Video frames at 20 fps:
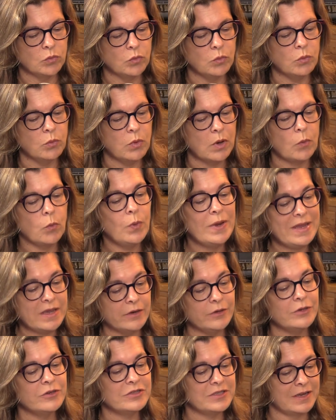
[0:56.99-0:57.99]
what
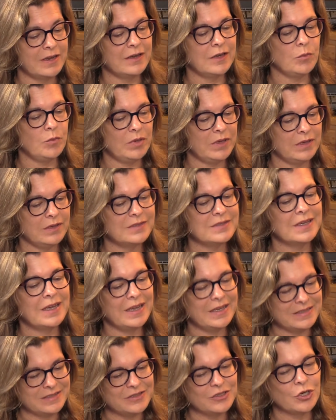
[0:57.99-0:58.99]
we understand to be
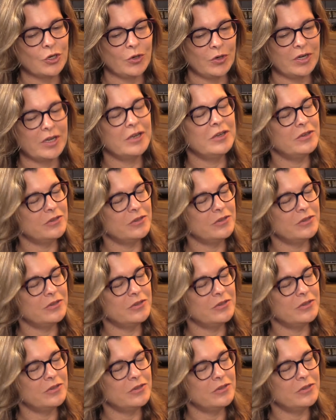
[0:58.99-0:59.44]
science's current